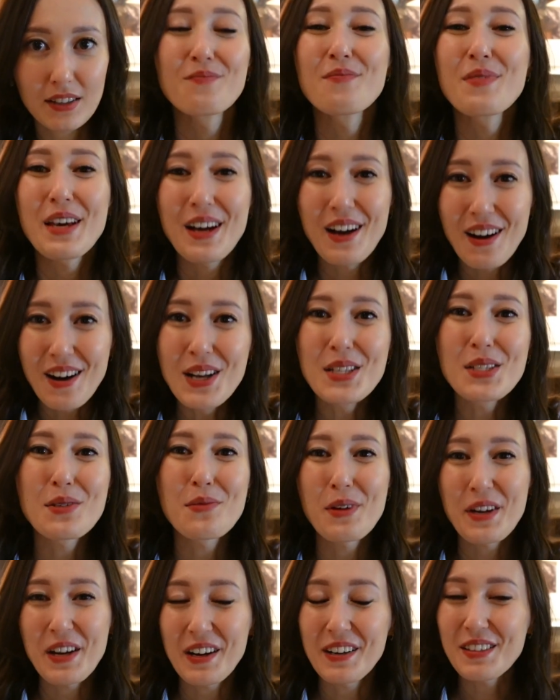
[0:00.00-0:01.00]
Because
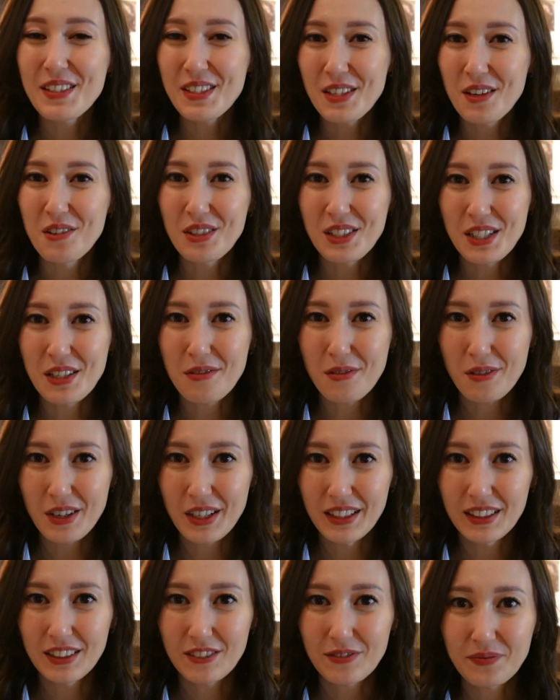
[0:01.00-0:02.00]
we are so
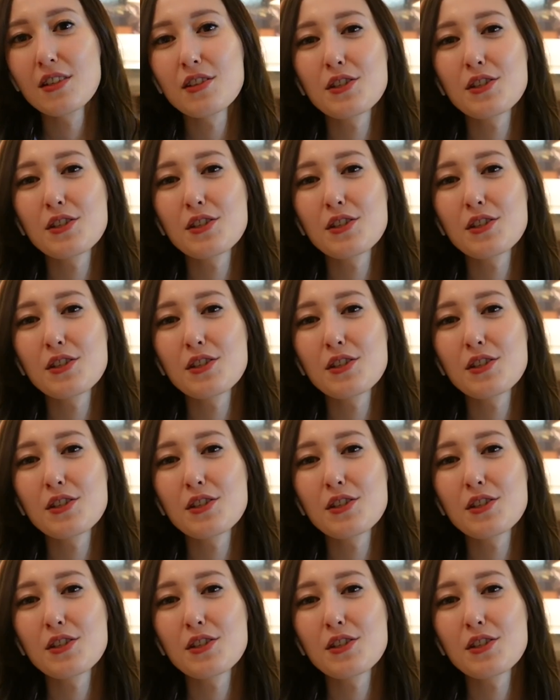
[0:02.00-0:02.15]
different.